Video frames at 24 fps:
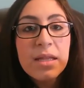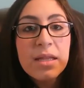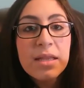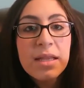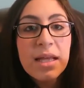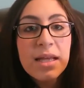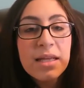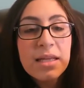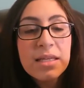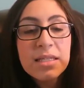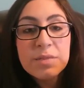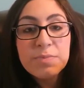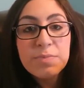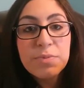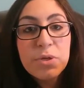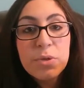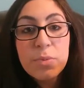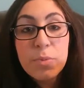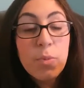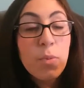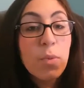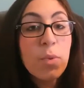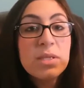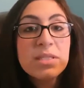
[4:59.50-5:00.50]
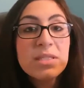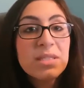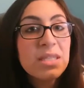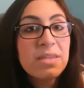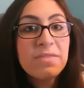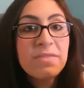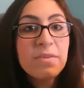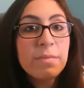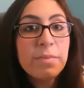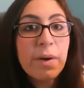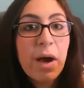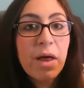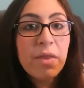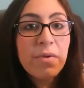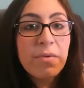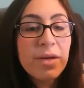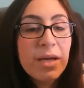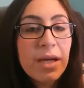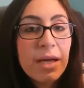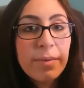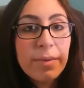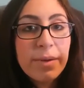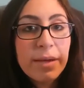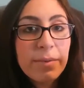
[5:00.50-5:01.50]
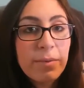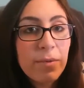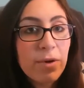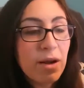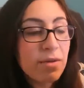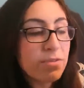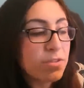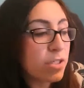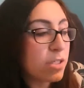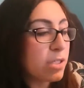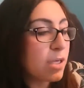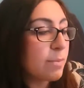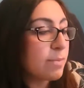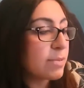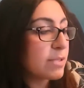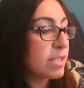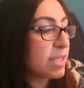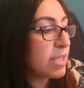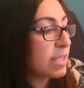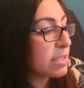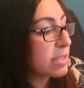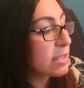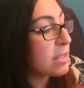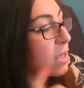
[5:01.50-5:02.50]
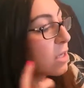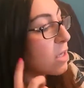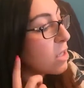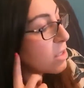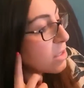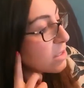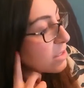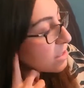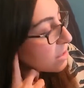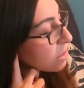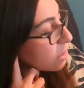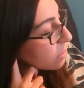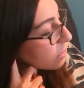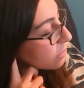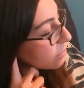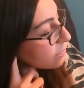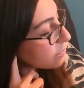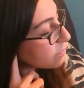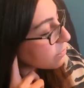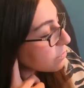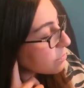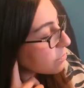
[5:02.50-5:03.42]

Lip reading: that his poop wasn't even bothering him anymore after a couple days. So